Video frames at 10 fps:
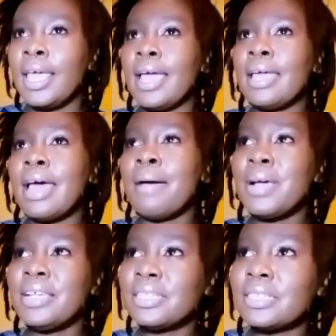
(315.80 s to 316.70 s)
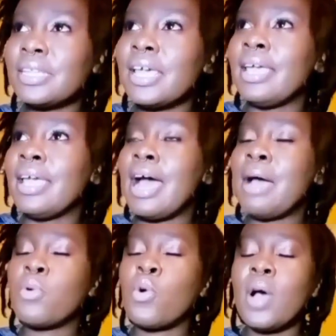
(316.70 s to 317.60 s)
and I must say,
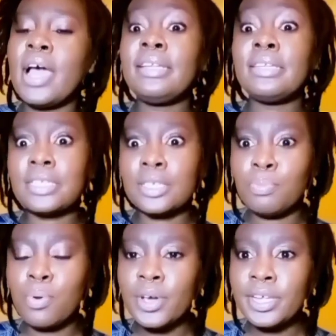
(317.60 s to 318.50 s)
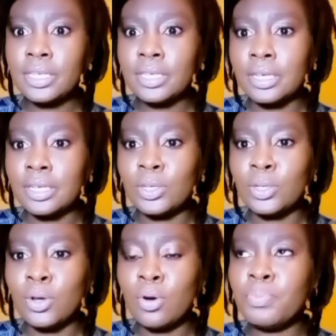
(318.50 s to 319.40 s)
I'm quite disappointed, you know,